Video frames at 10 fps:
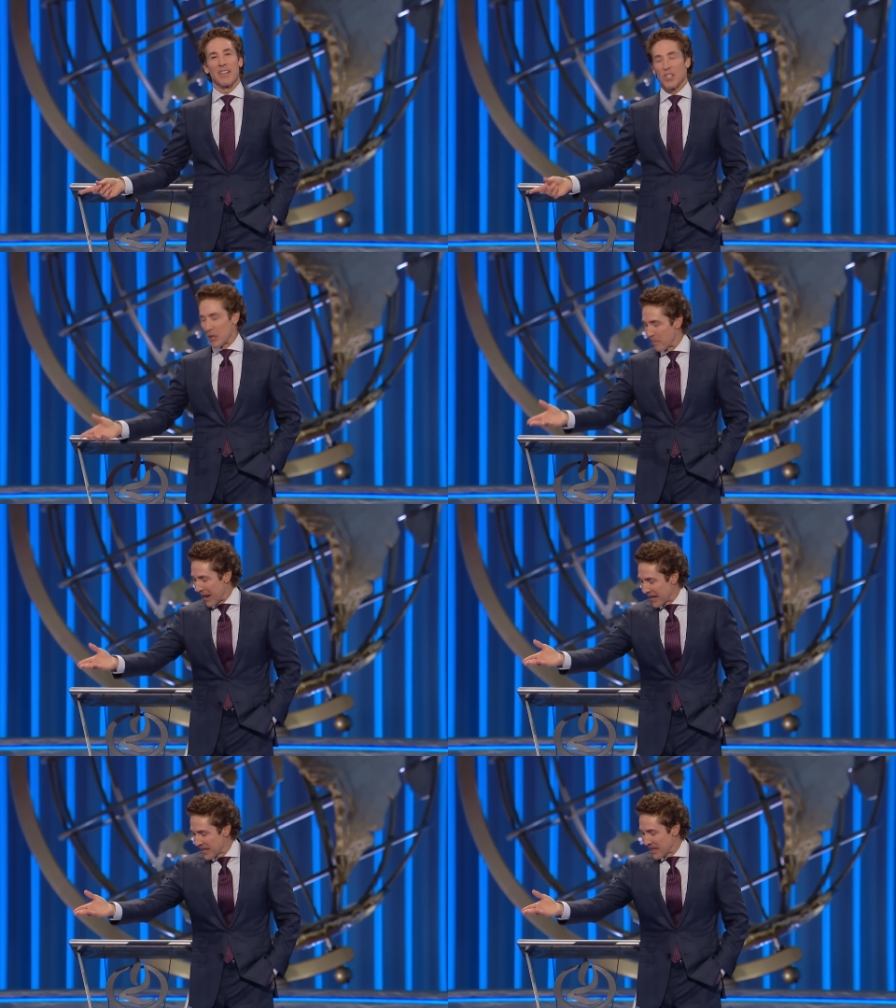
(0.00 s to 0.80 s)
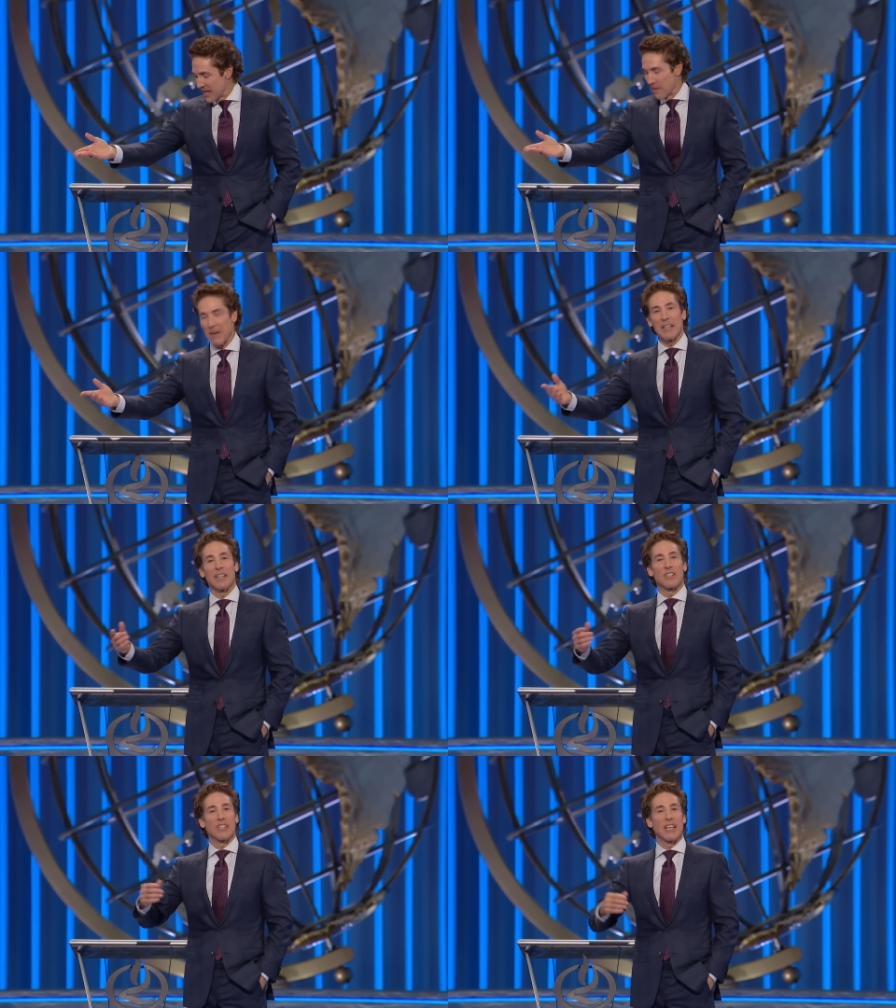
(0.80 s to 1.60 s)
She abandoned them in
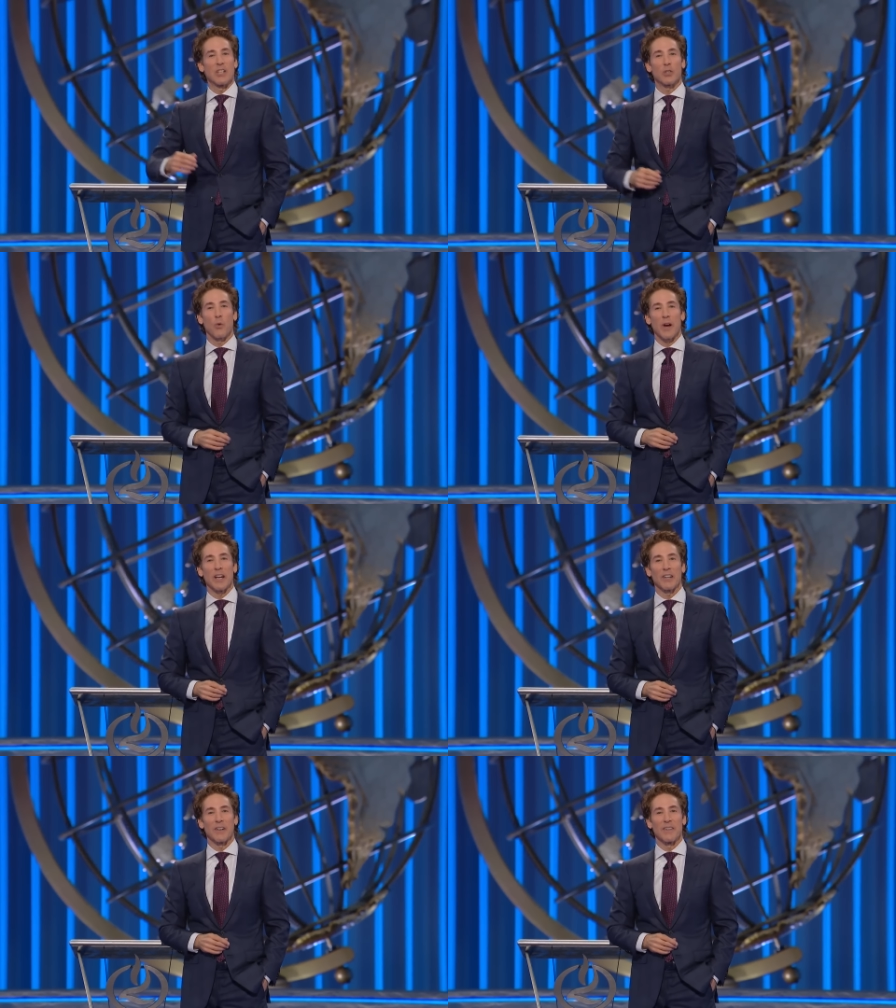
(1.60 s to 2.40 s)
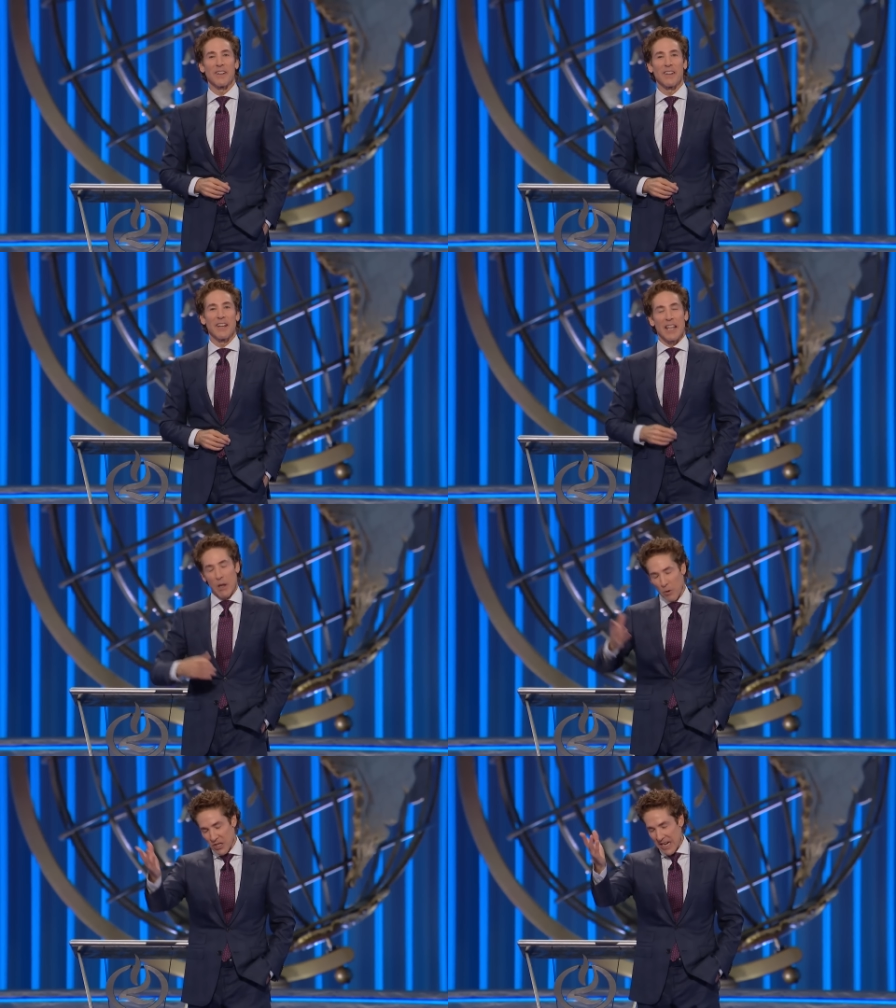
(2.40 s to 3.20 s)
the city square.
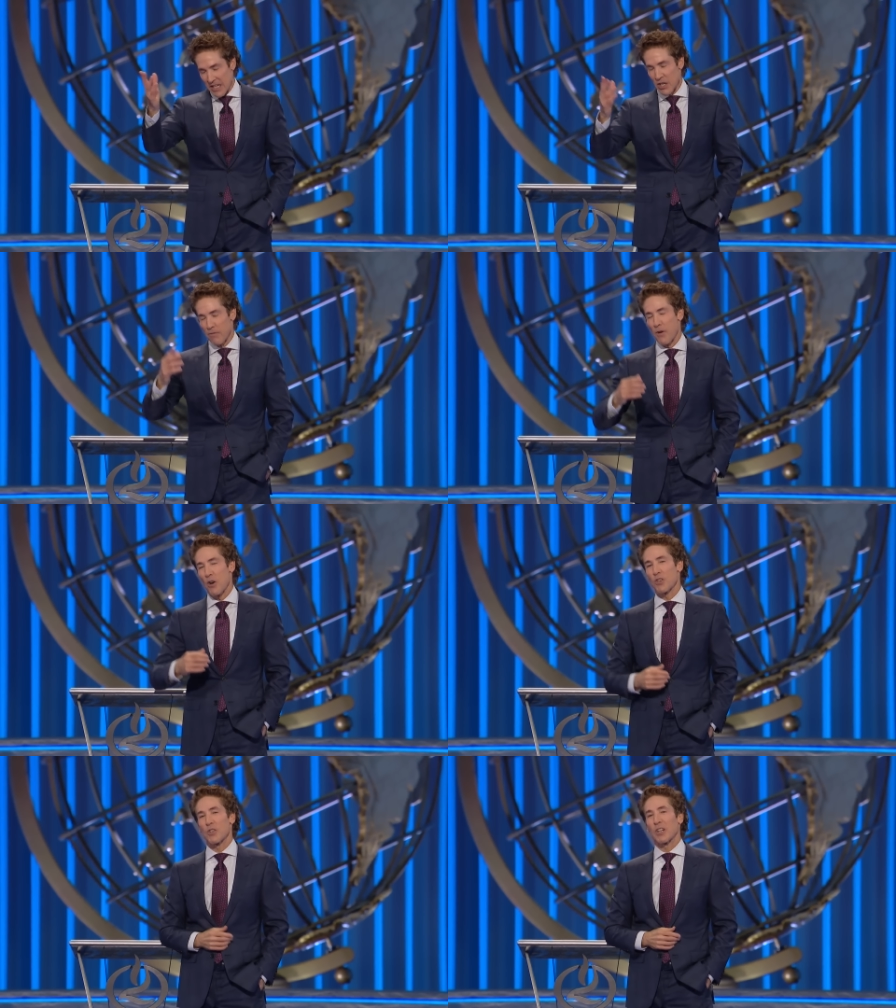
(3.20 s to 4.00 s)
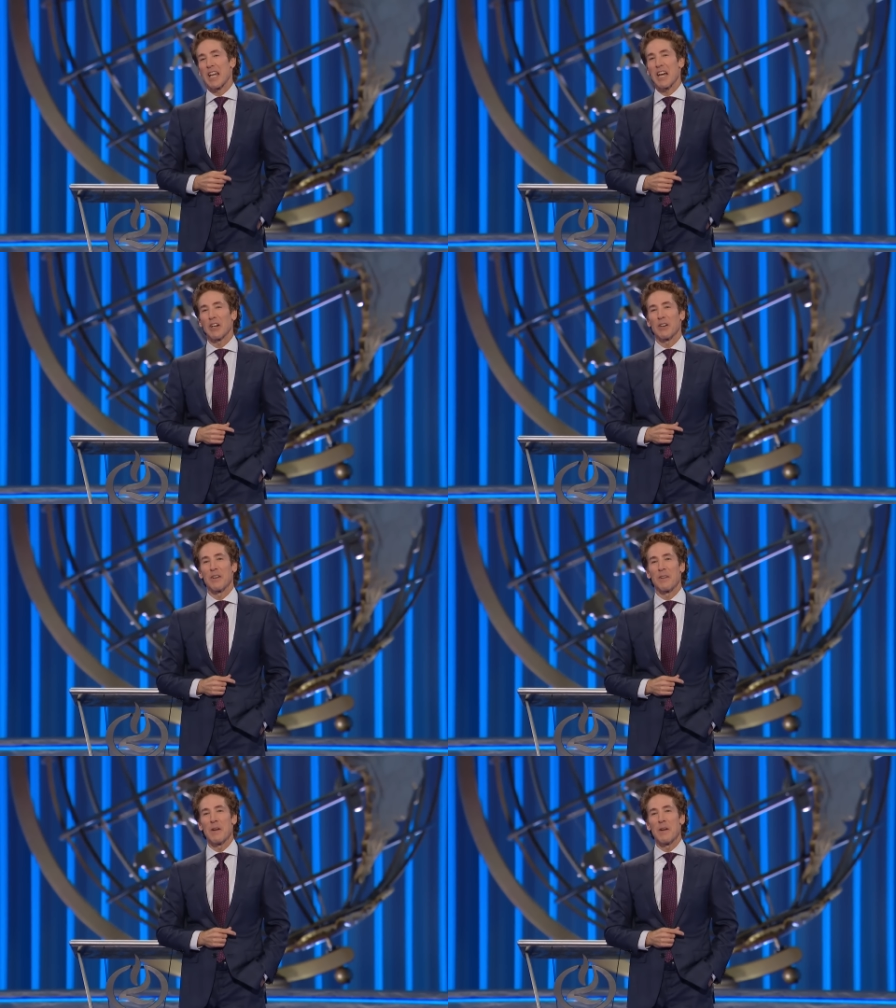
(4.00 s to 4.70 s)
They were taken to foster care.